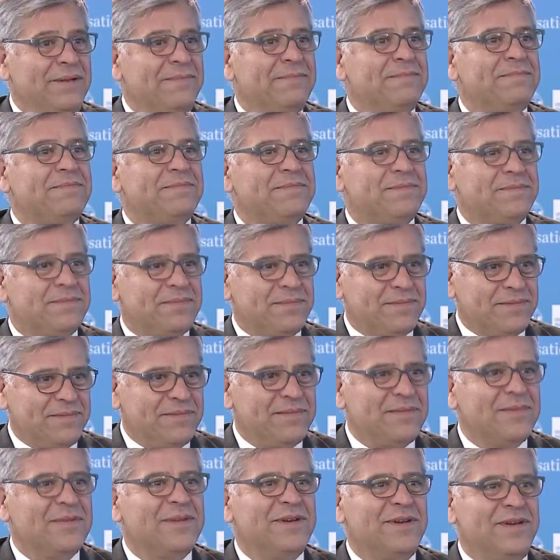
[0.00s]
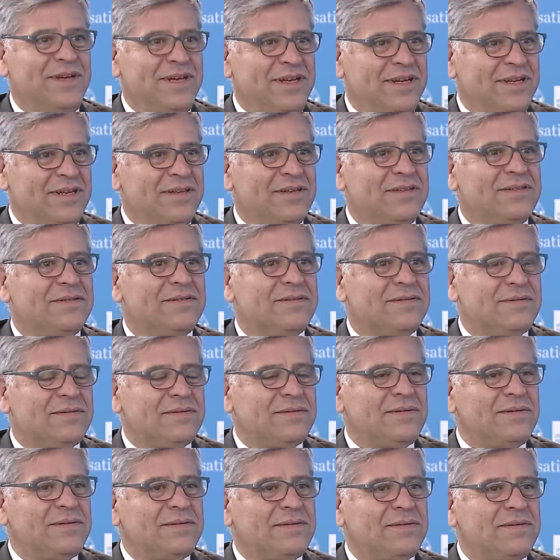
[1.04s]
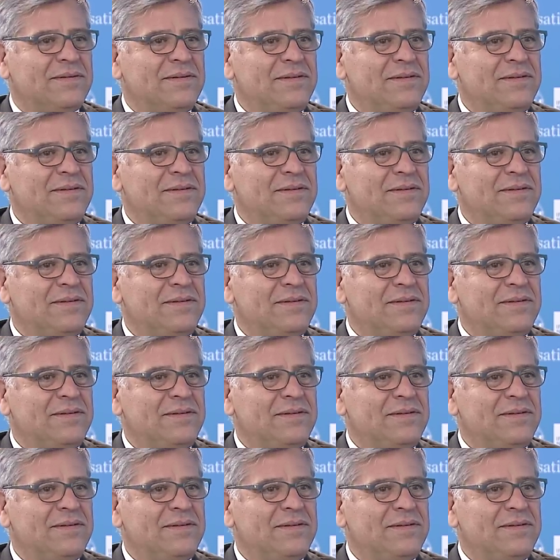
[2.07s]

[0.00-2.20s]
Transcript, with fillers: and around how companies use your